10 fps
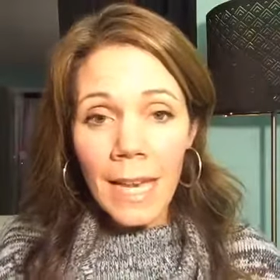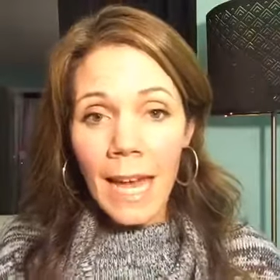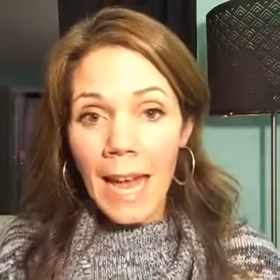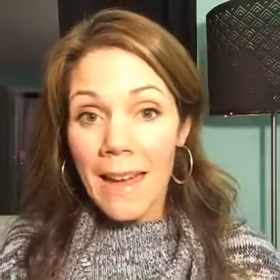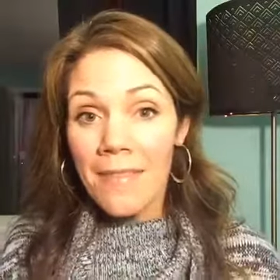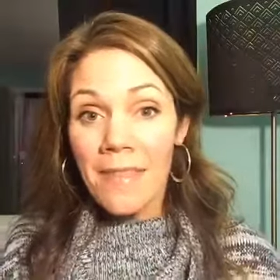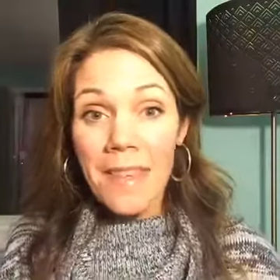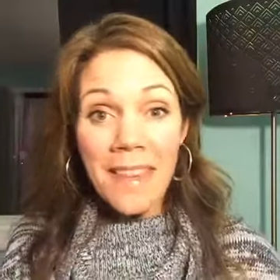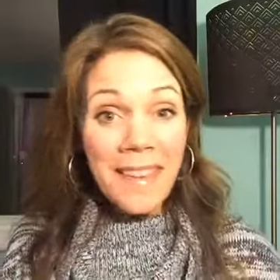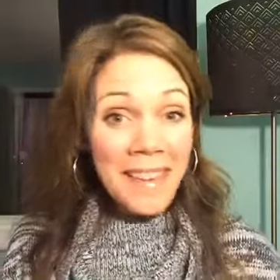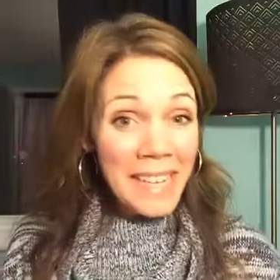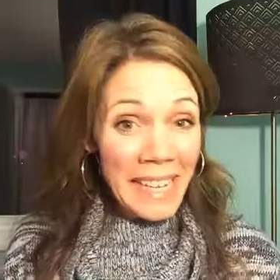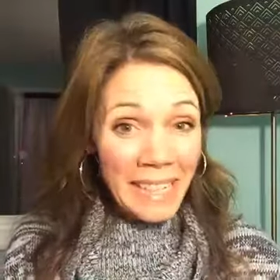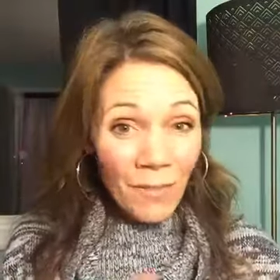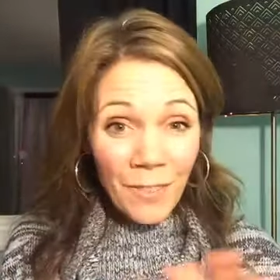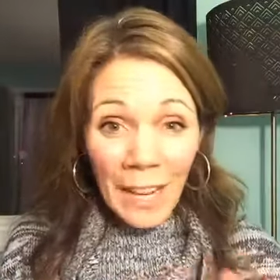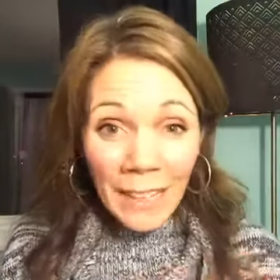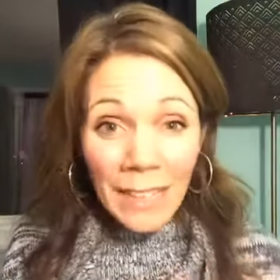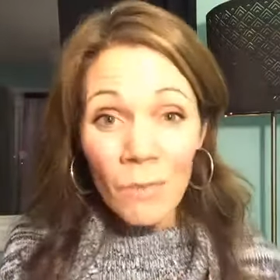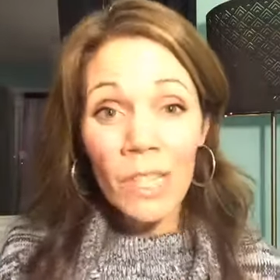and then it
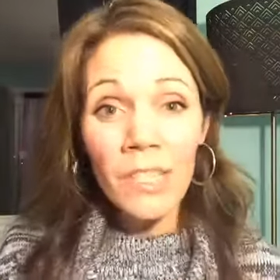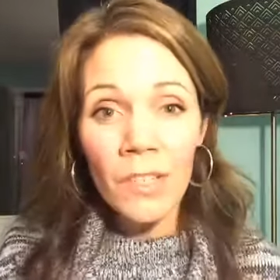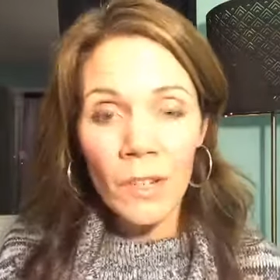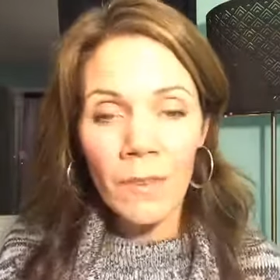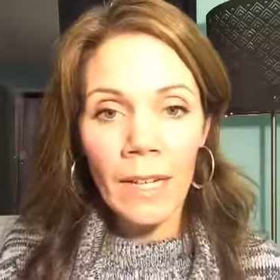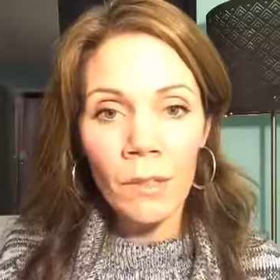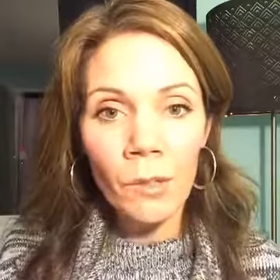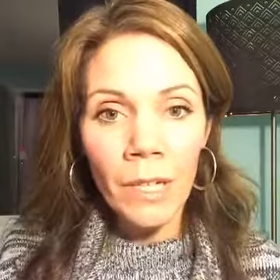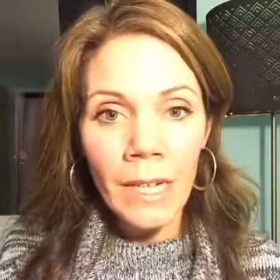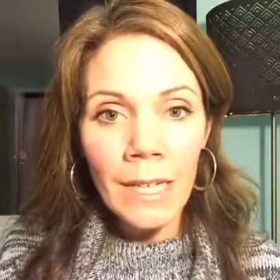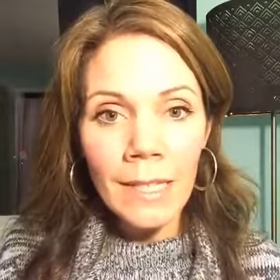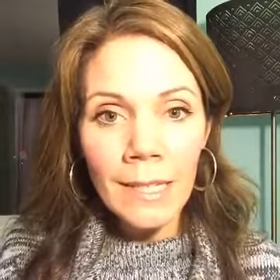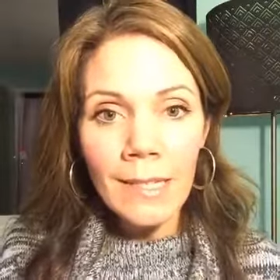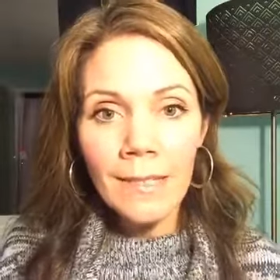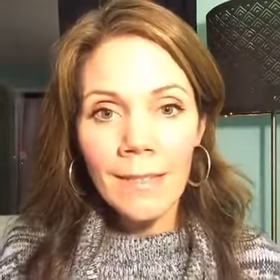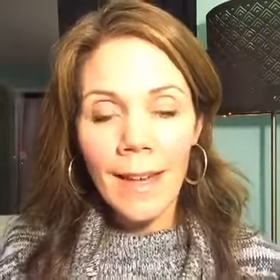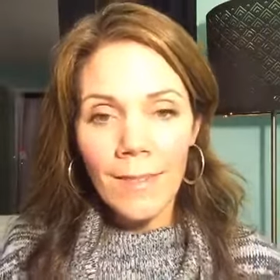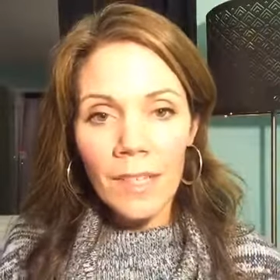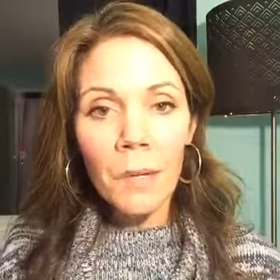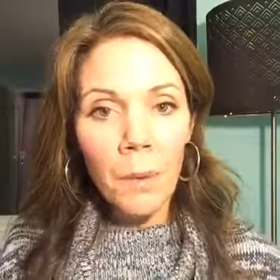finally reaches your vital organs, and
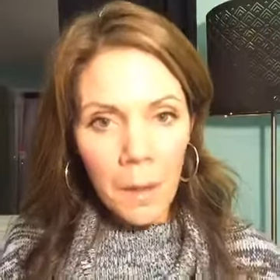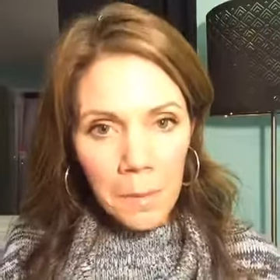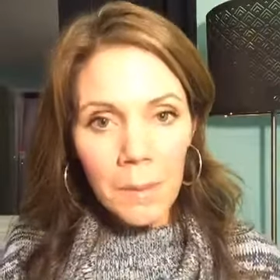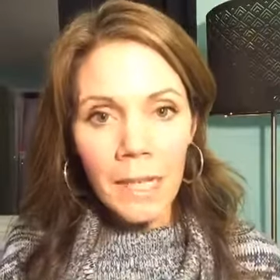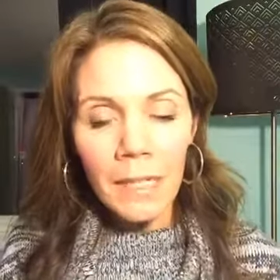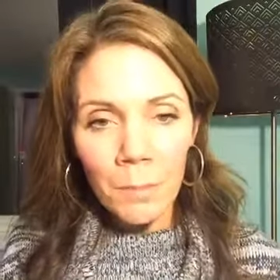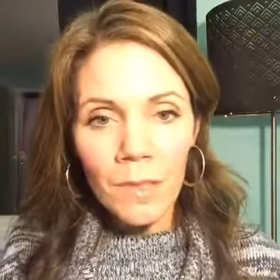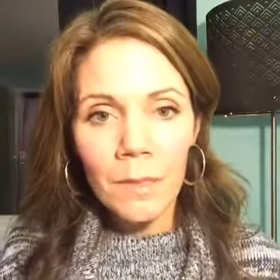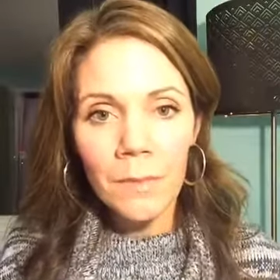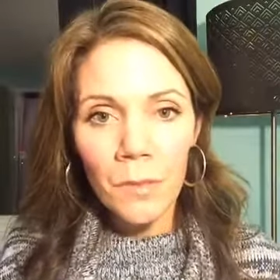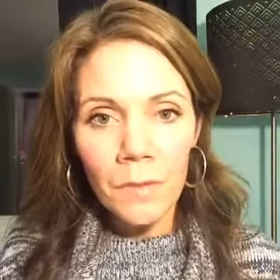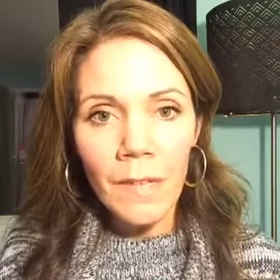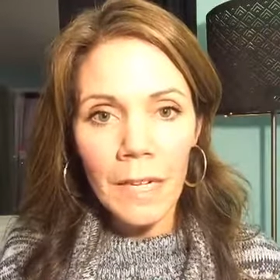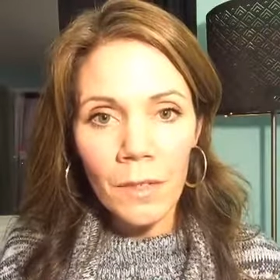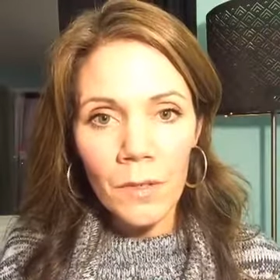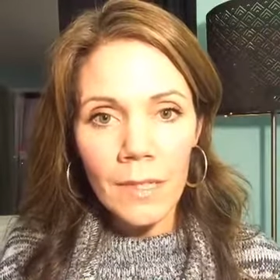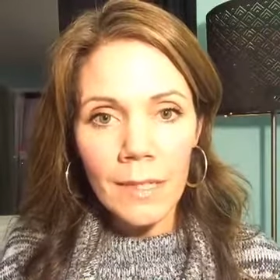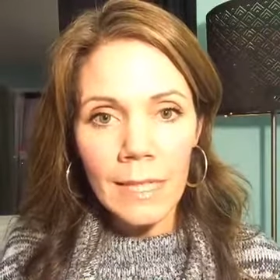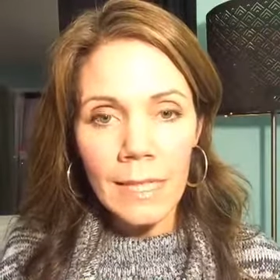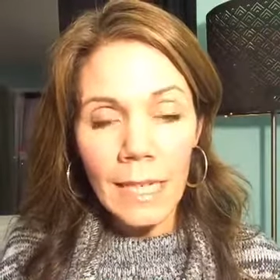then you probably end up with some sort of
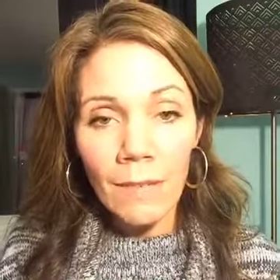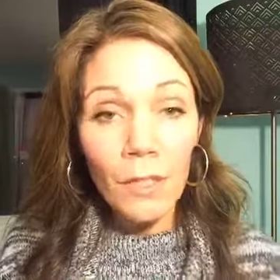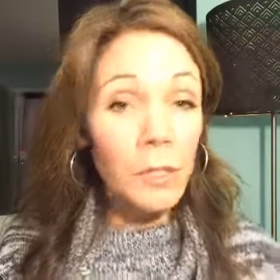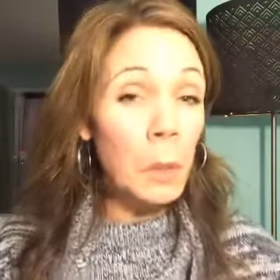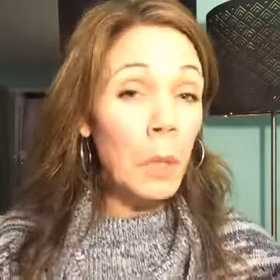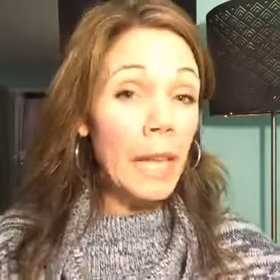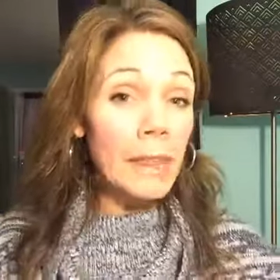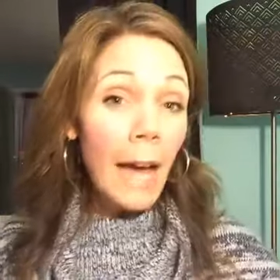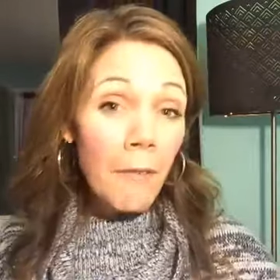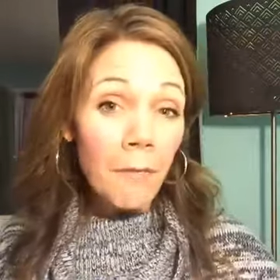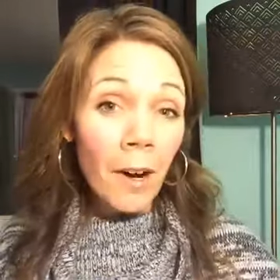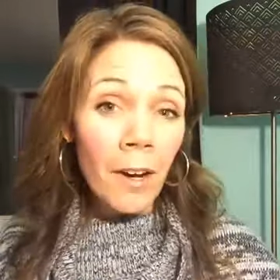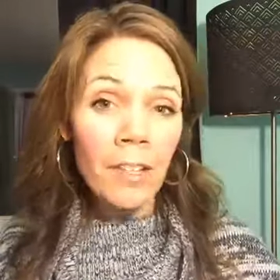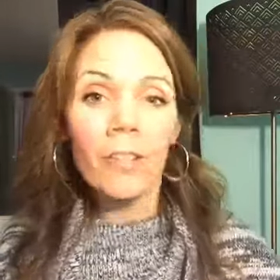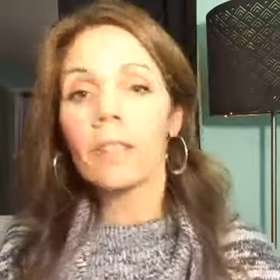diagnosis. And if you don't get that far, you're at